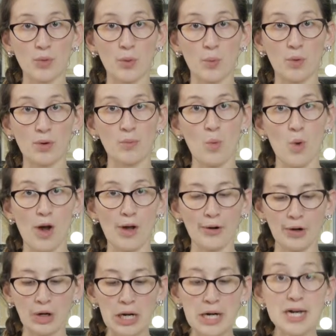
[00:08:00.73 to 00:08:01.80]
with the warm
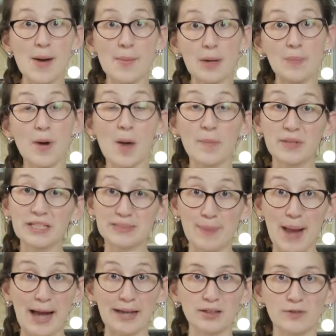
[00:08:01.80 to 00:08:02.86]
water, I'm gonna pop this
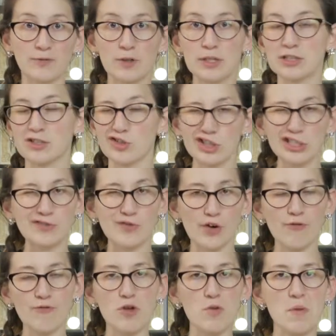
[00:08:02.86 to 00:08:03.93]
back in the freezer just for a
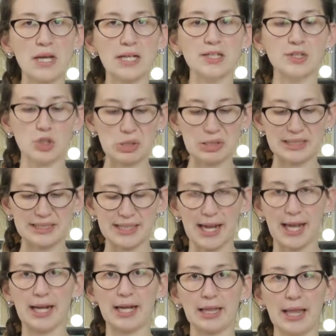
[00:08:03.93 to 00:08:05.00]
few minutes, just to
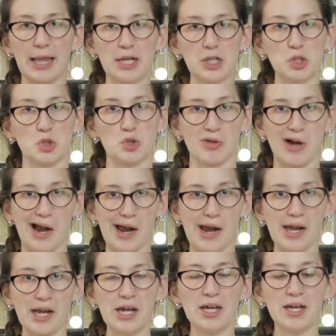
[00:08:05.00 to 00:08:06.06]
kind of let it
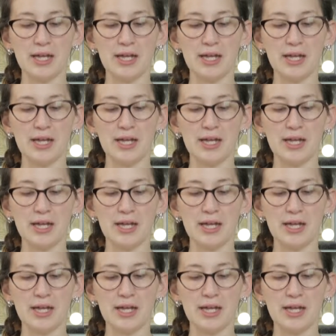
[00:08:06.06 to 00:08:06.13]
dry,